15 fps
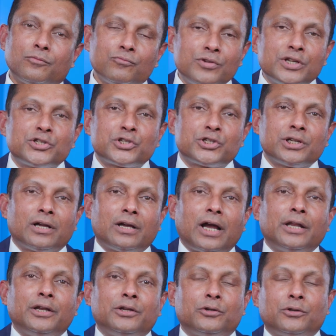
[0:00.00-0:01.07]
which
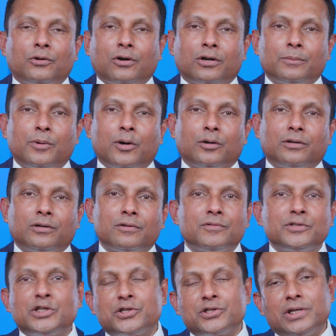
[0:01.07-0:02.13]
I need to talk about,
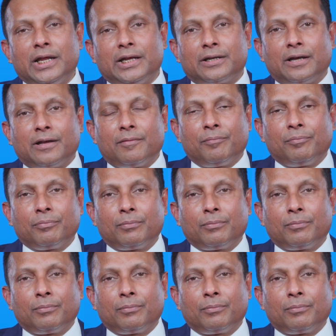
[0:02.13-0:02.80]
which is data.